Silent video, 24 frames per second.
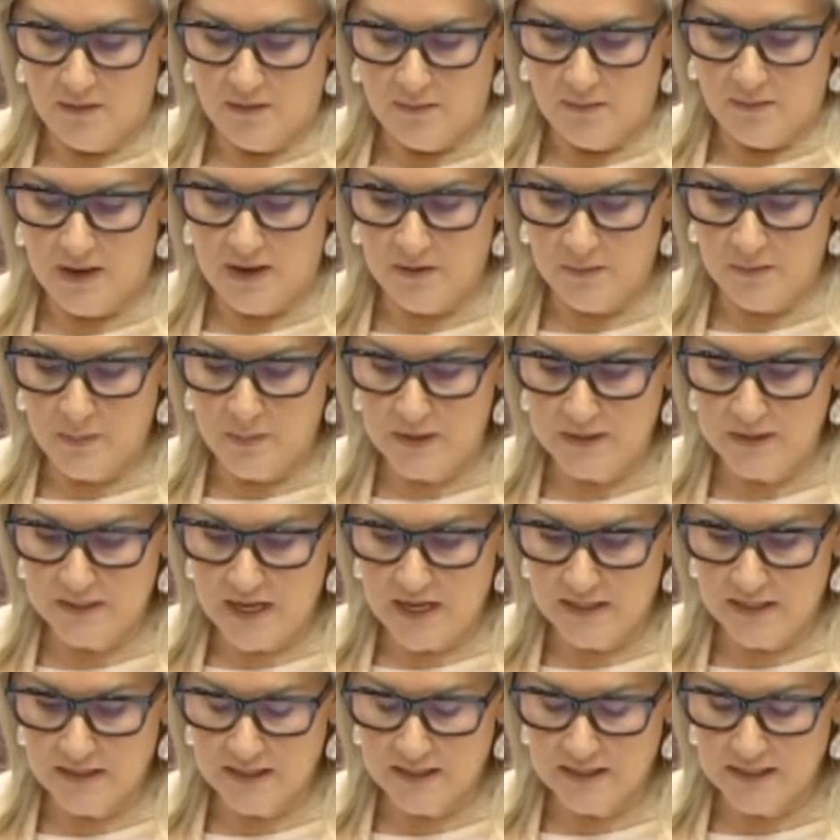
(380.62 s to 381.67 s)
Madam
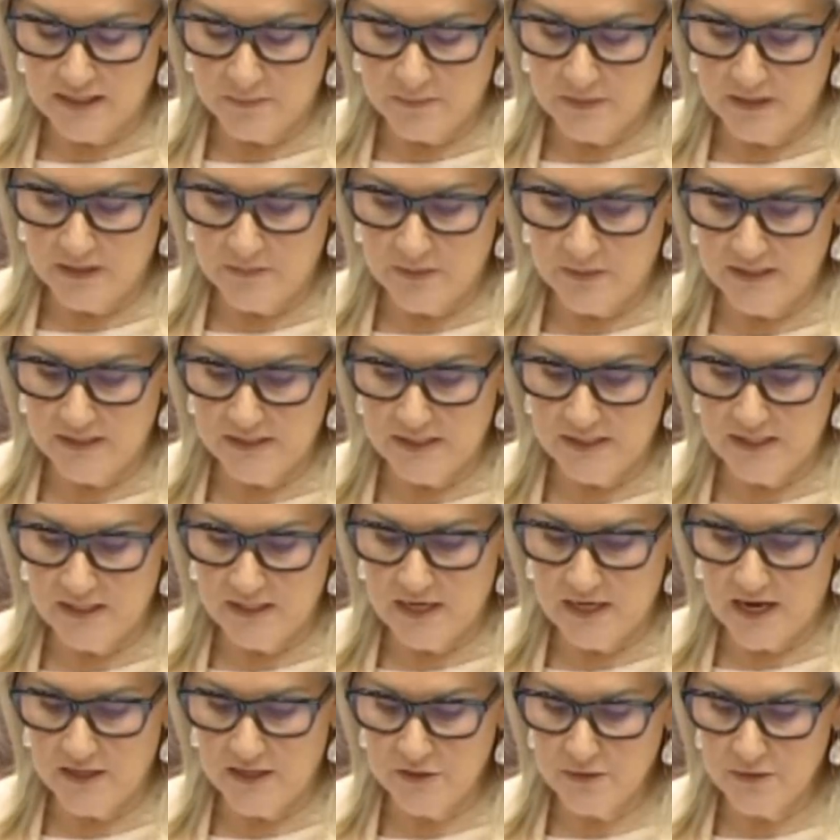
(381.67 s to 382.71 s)
Acting Deputy
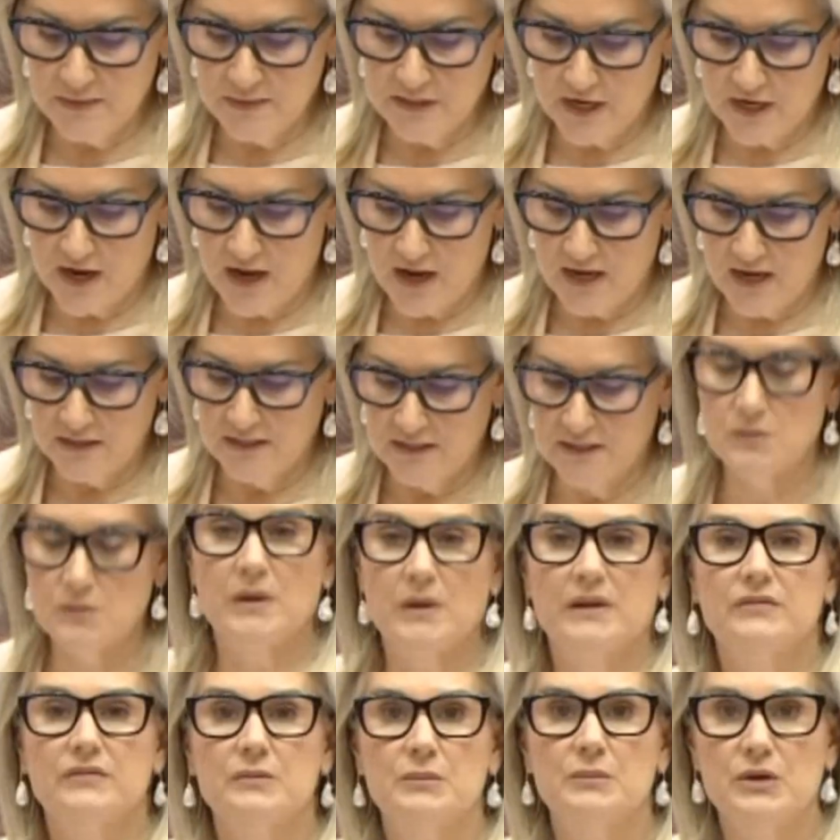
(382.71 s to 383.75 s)
President, Azerbaijan is
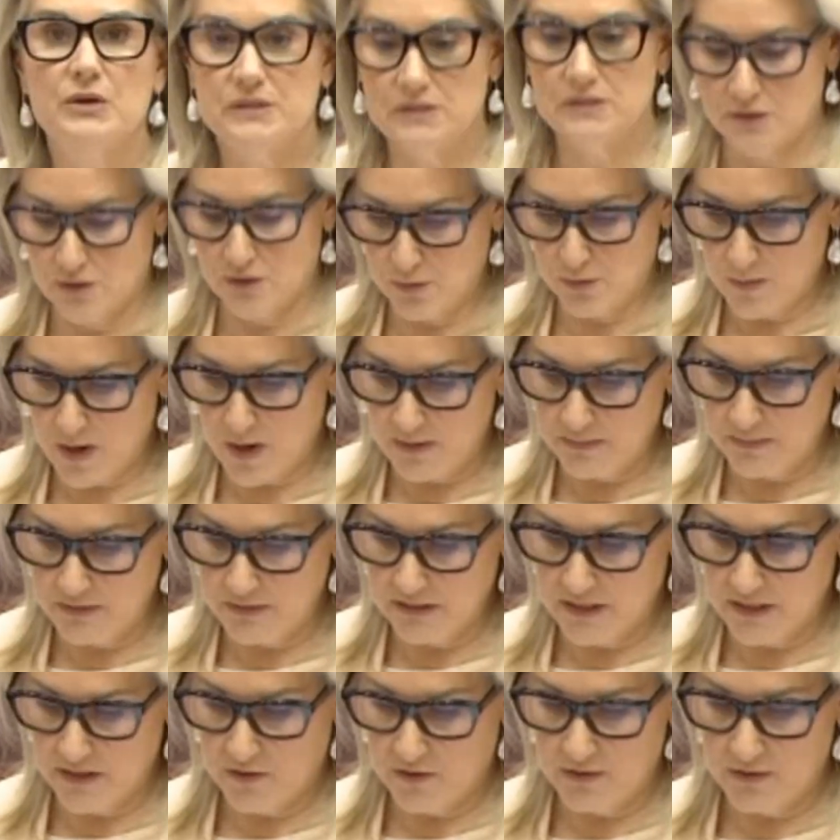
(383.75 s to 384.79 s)
one of the most corrupt
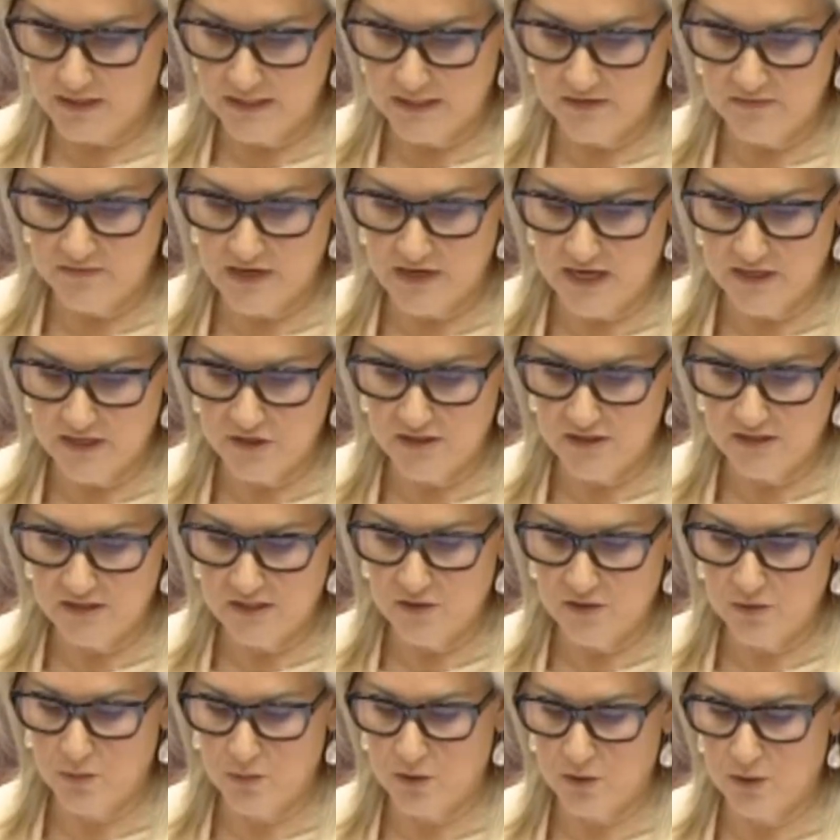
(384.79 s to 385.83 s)
and aggressive nations
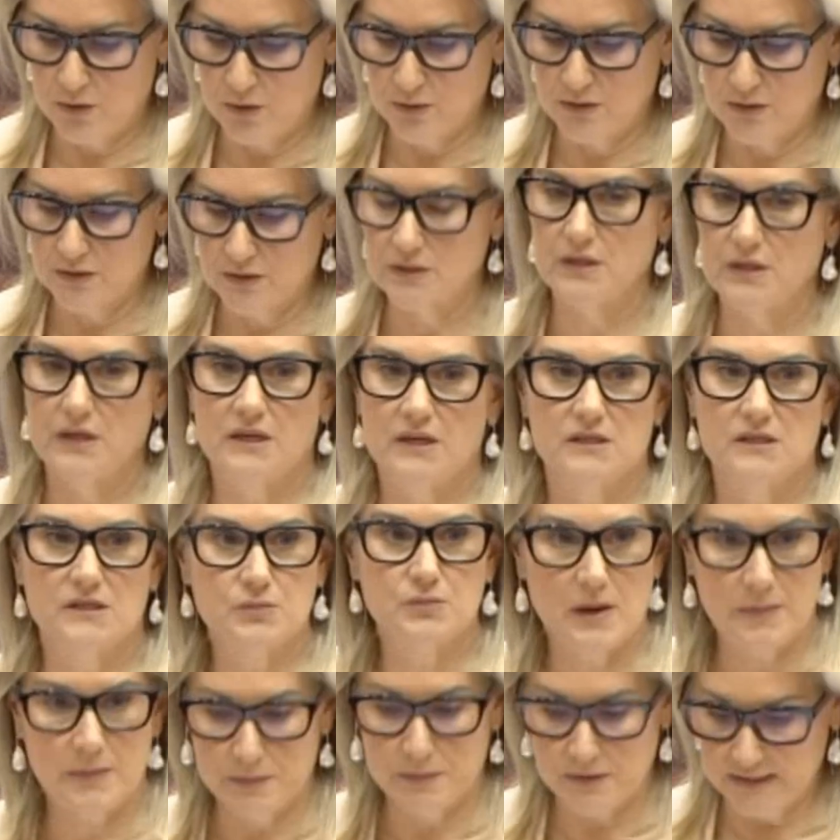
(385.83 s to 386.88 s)
in the world, and
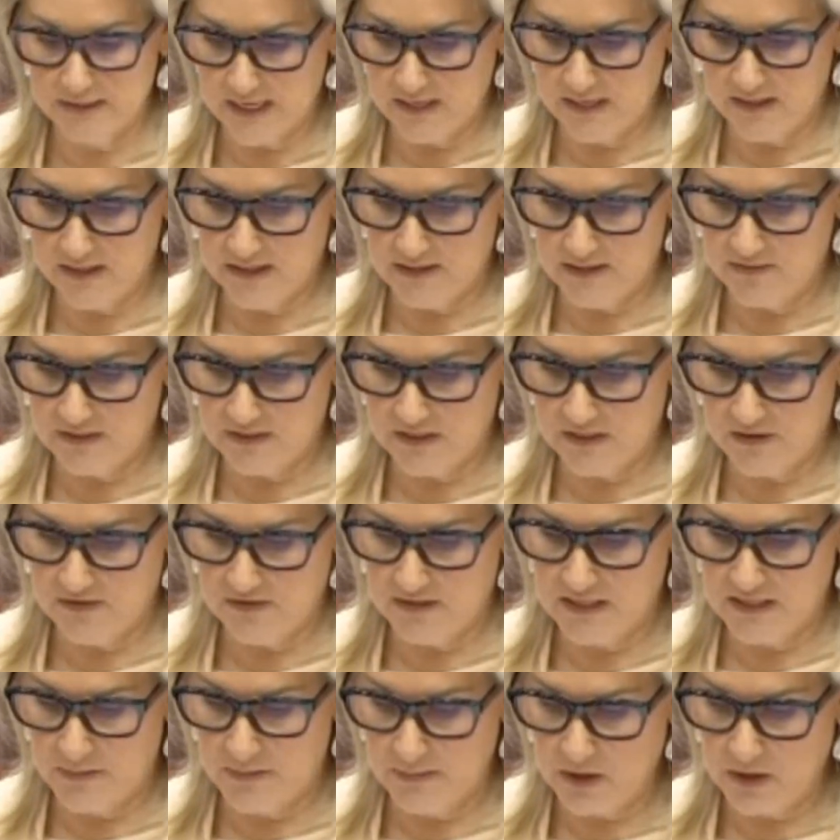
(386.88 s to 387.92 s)
as representatives of a
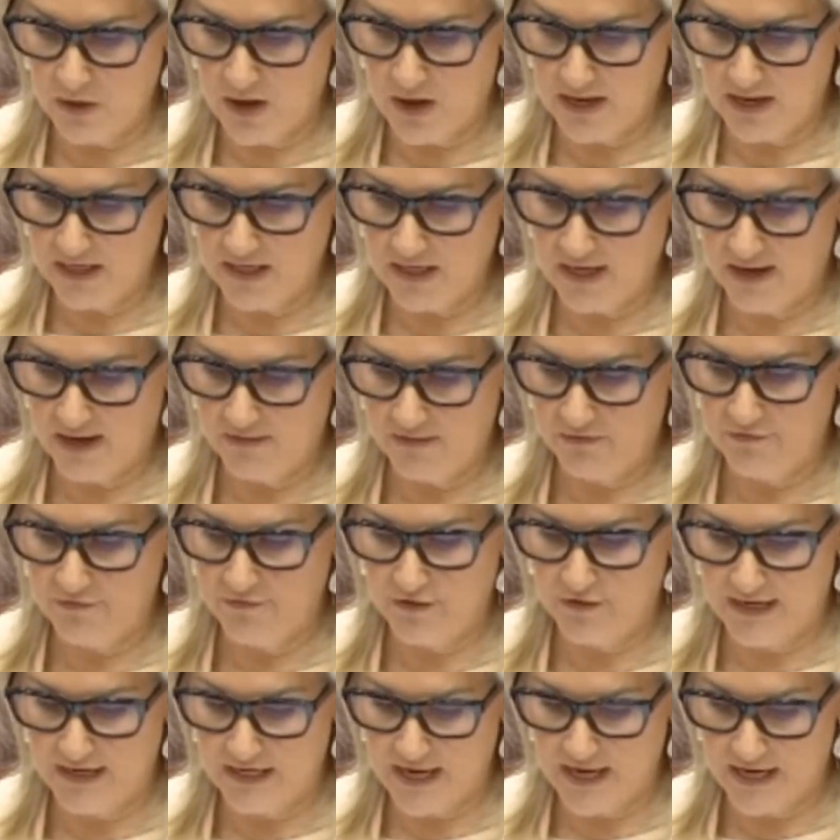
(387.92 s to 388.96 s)
democratic and
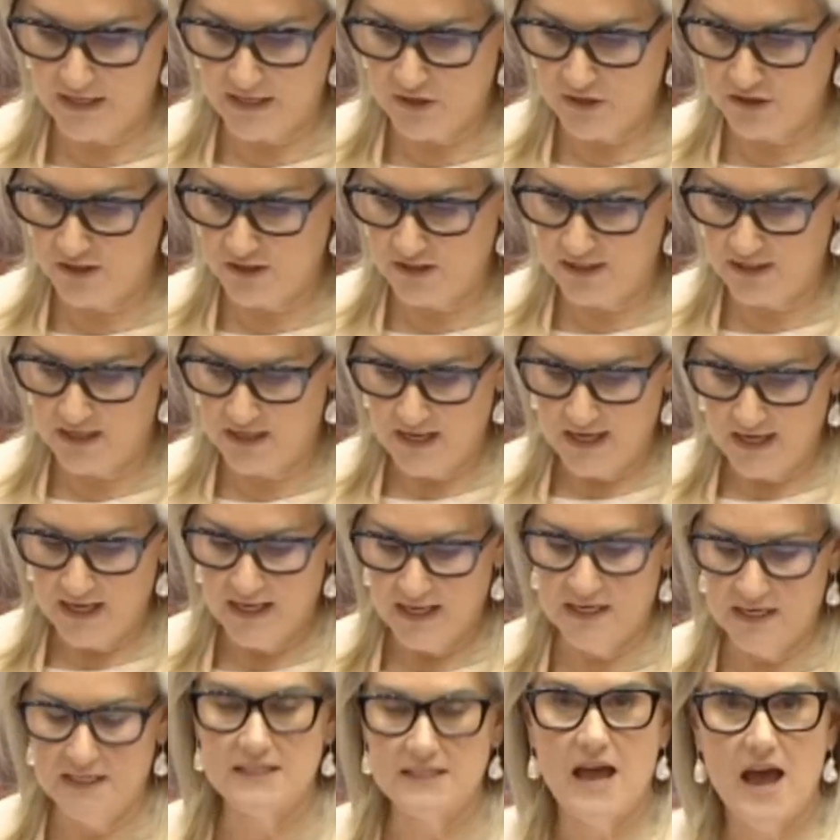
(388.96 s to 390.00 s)
free nation,
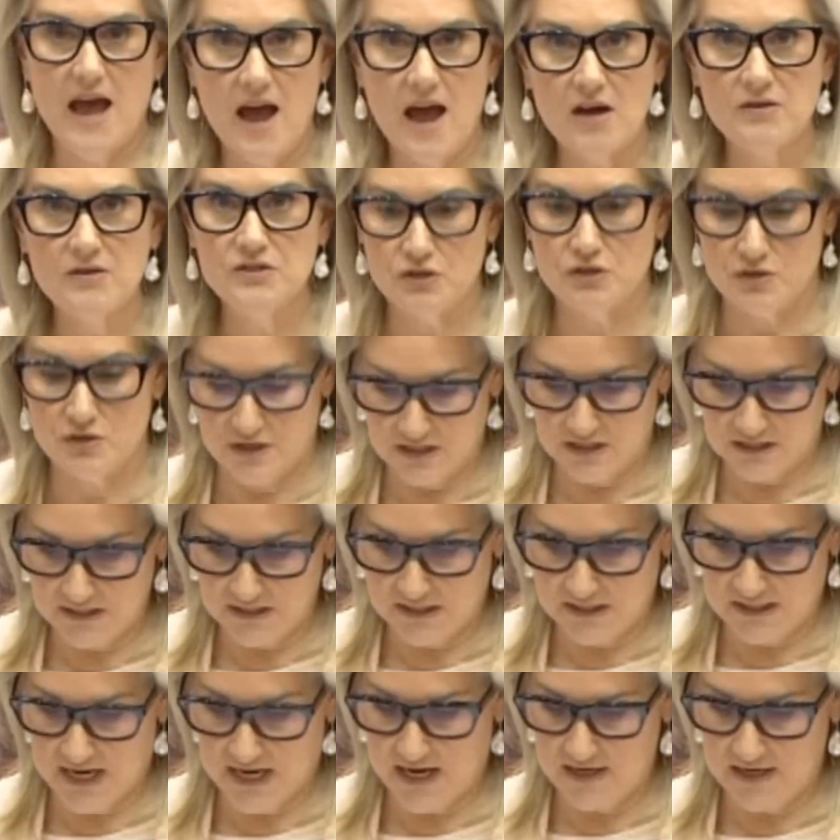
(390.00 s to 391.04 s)
it is our duty to
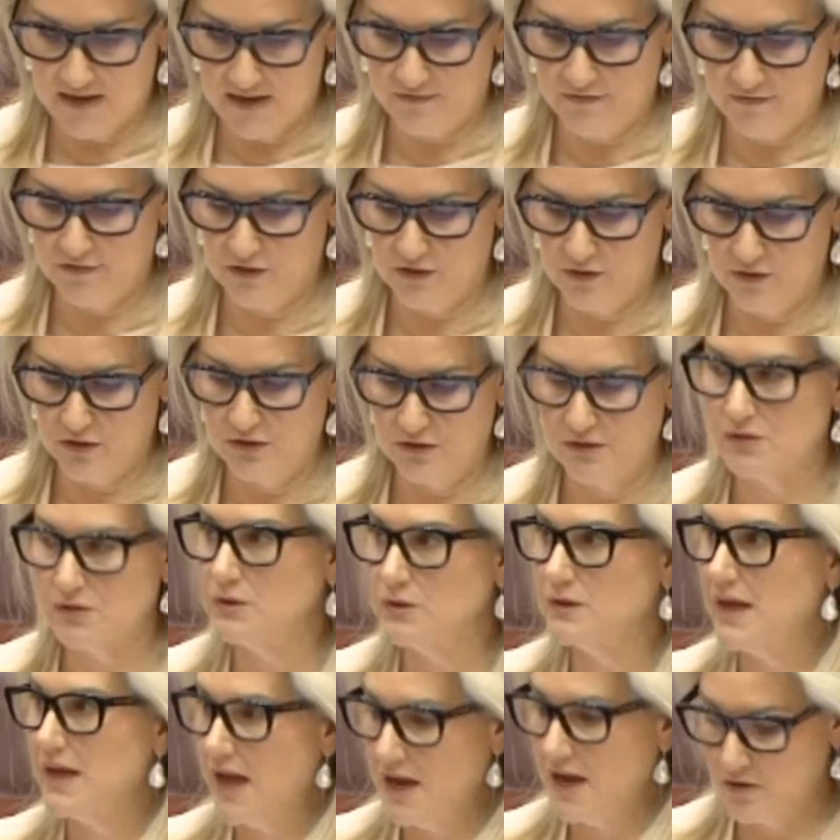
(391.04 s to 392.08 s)
stand up for those who
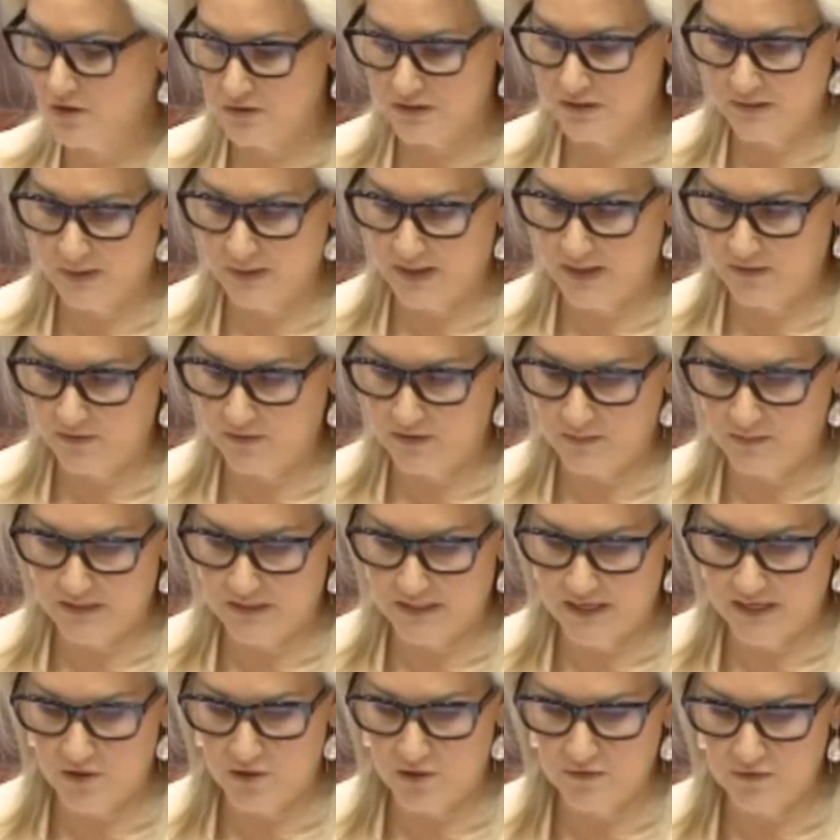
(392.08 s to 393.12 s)
cannot speak for
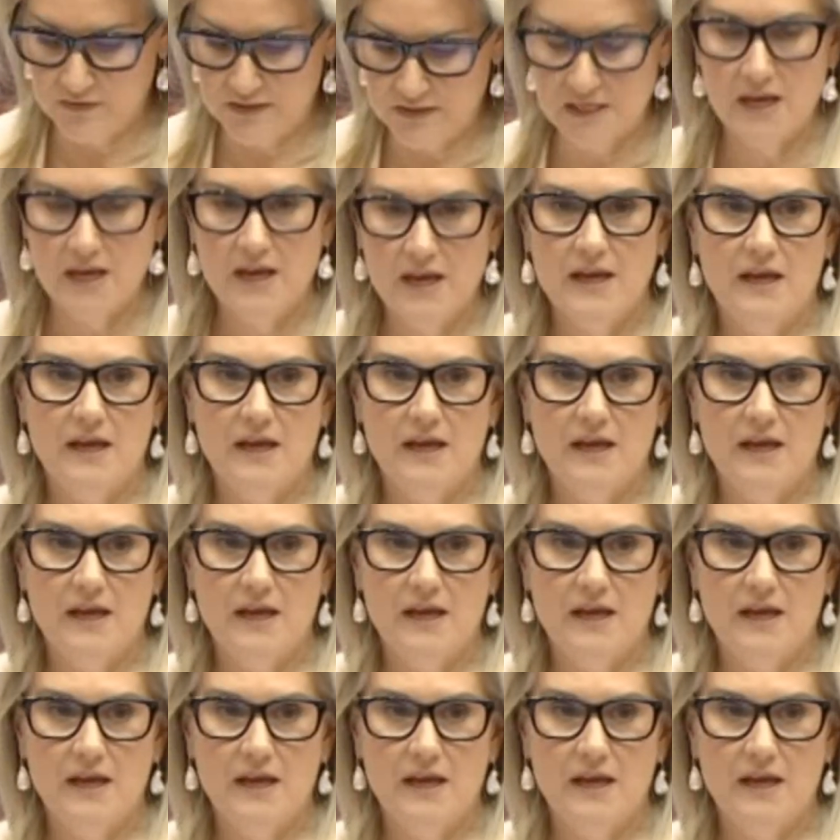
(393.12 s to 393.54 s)
themselves,